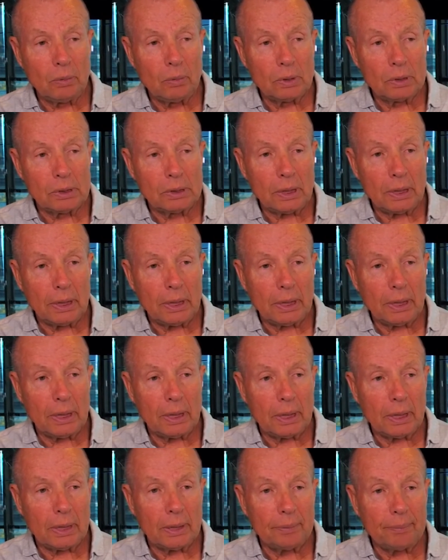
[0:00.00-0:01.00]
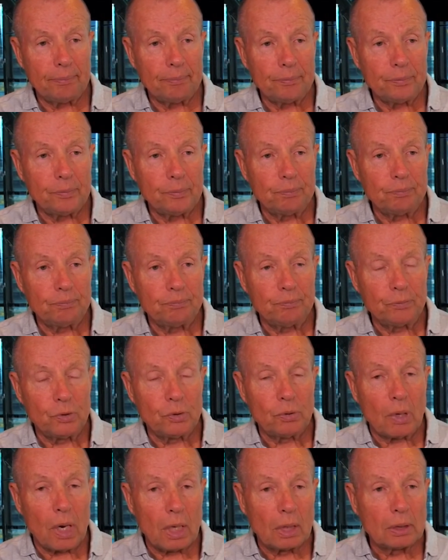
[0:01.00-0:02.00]
was a
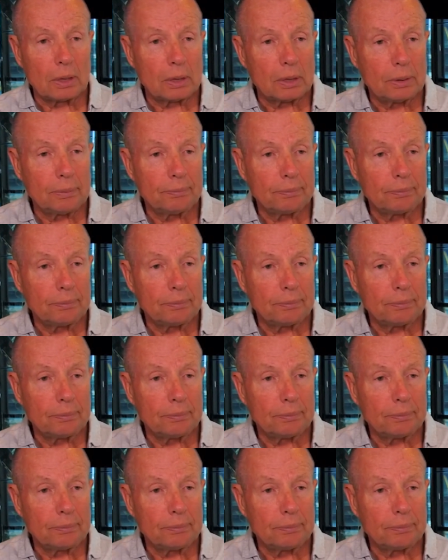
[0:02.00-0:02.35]
drunk,